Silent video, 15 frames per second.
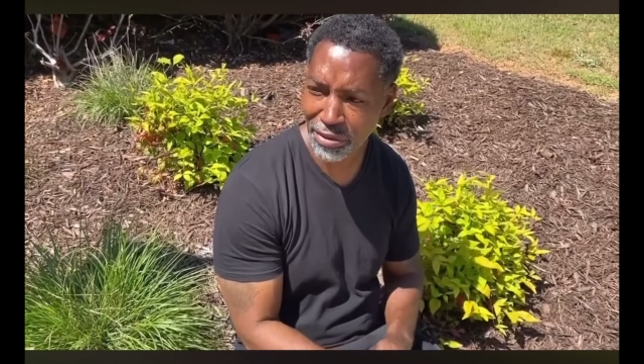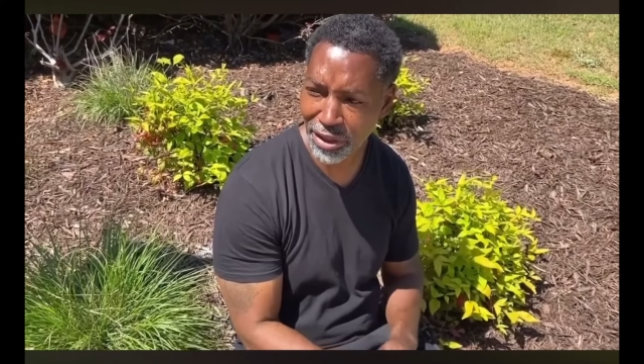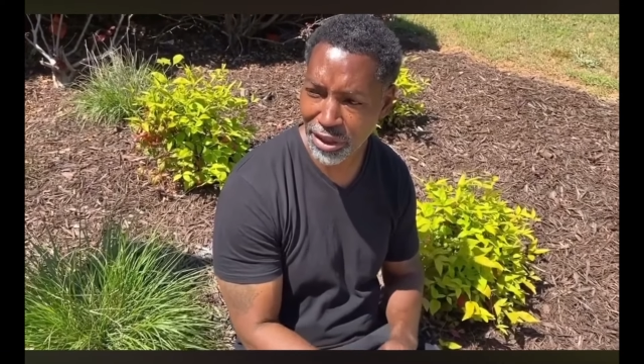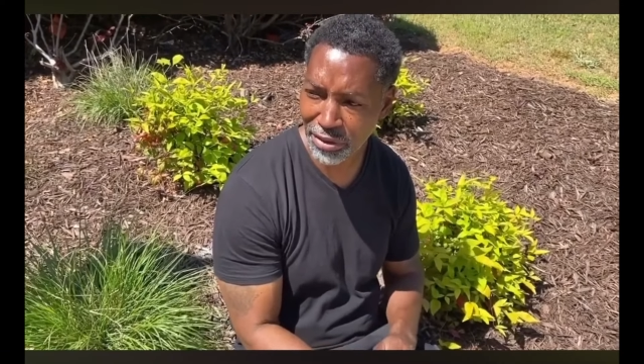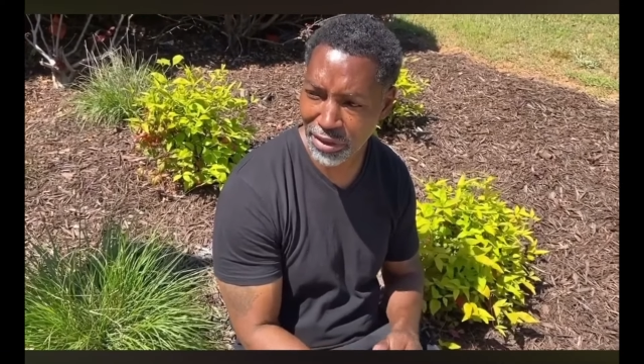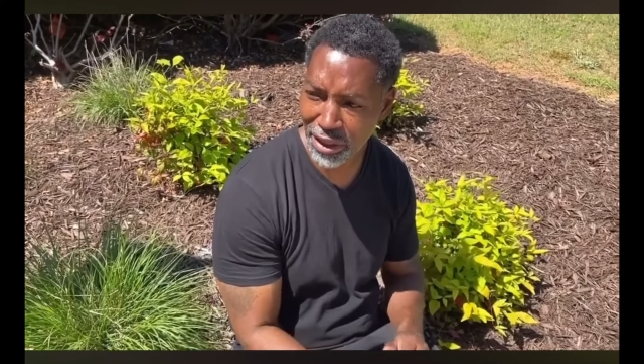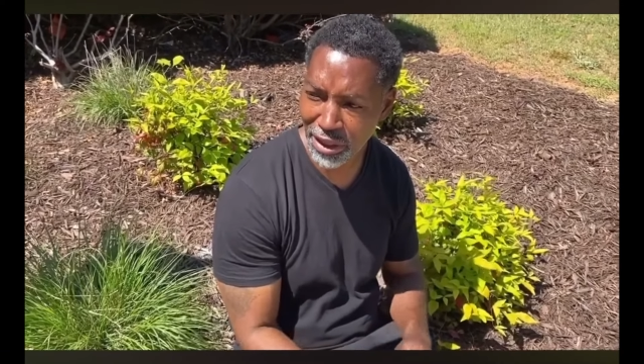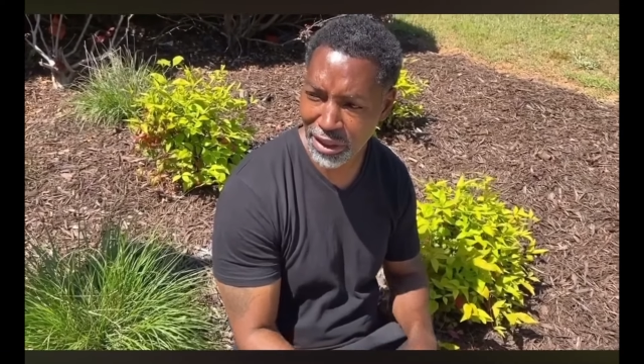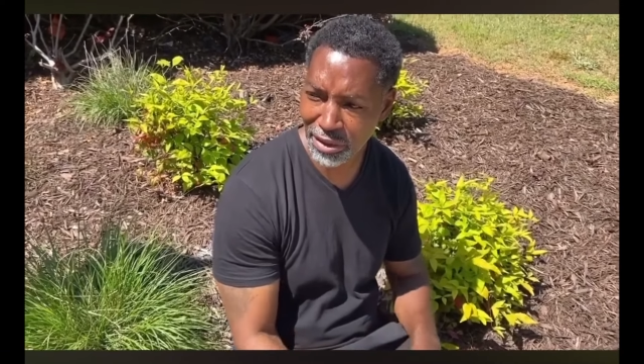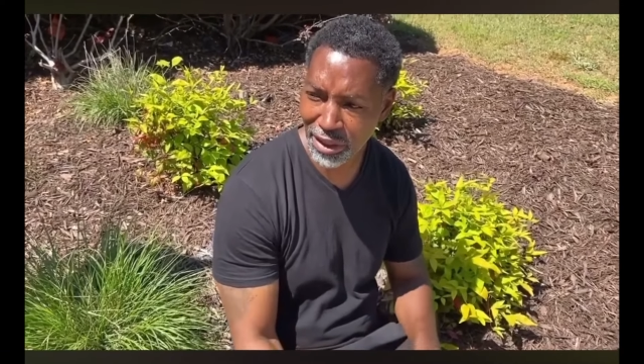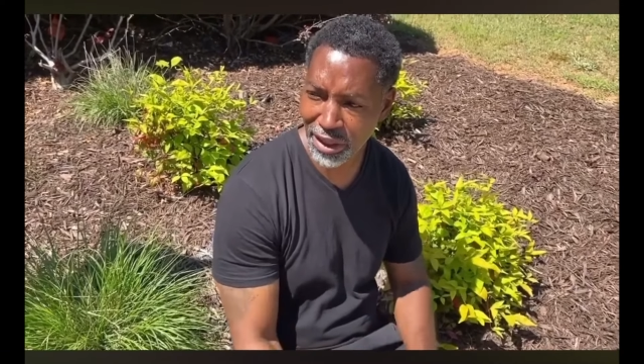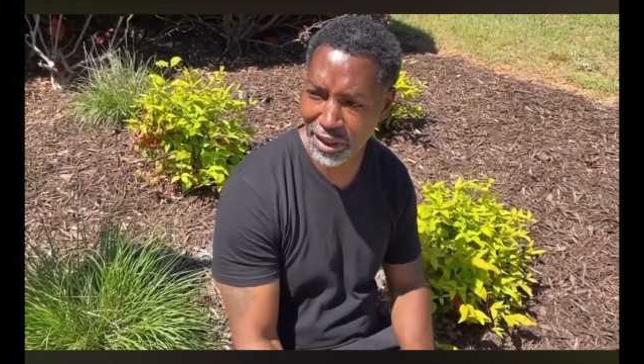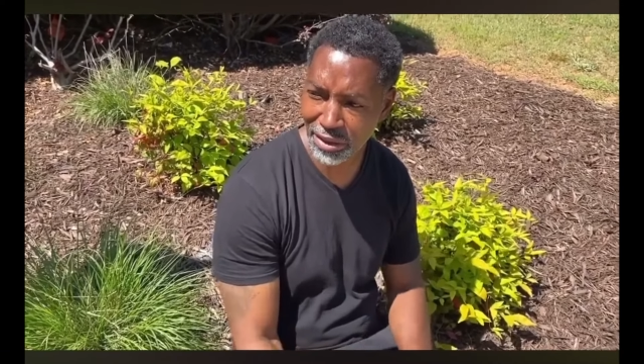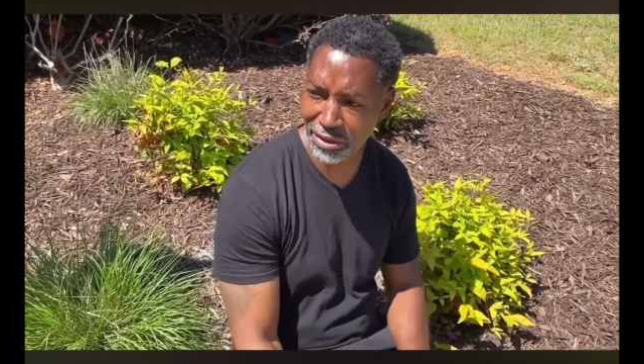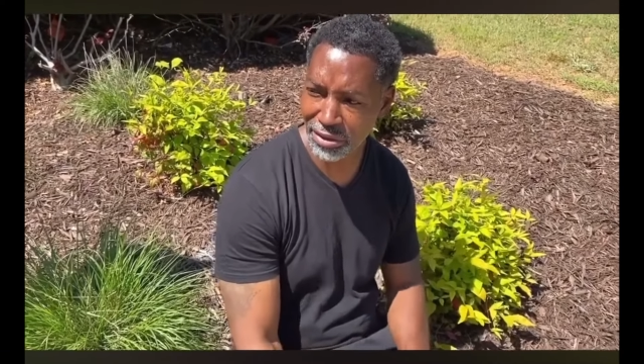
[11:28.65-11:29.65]
where you need to
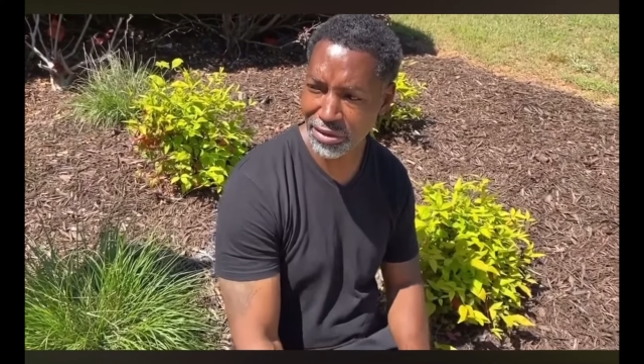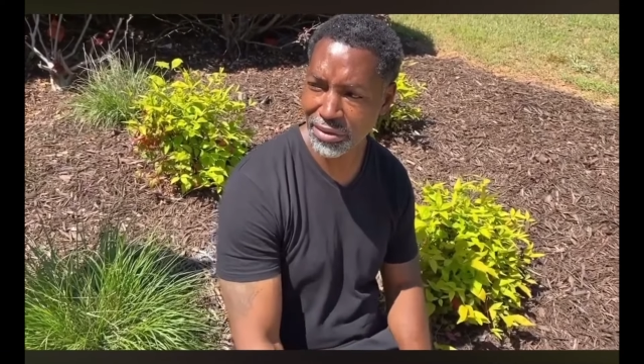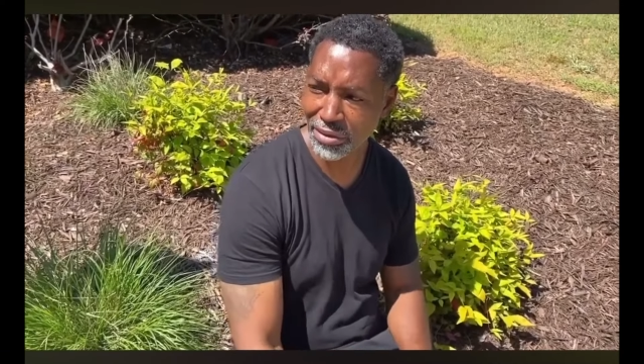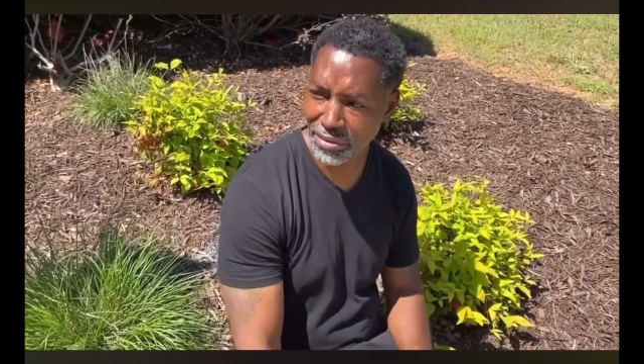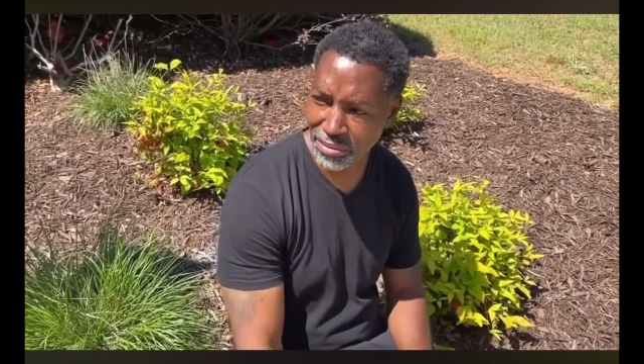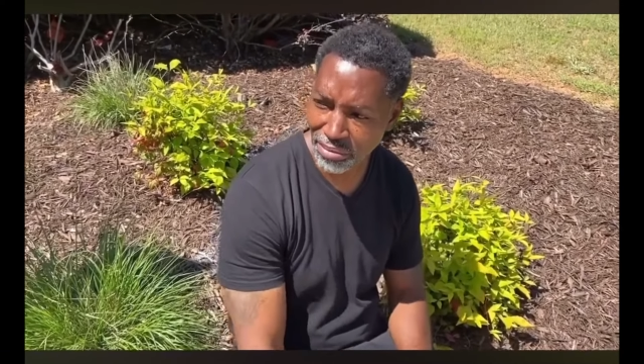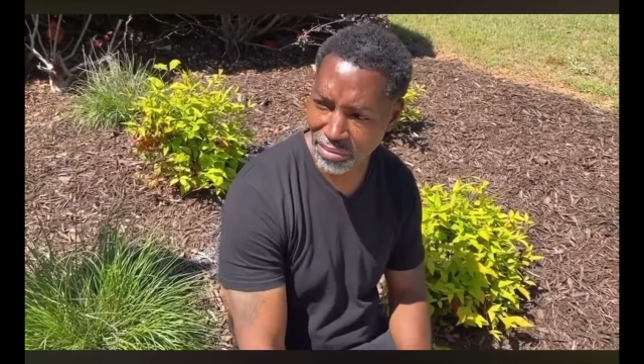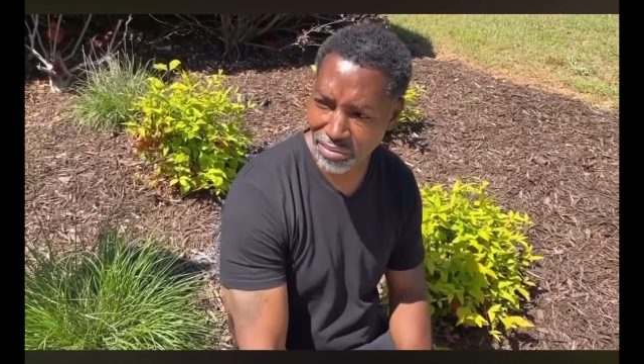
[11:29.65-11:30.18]
get to.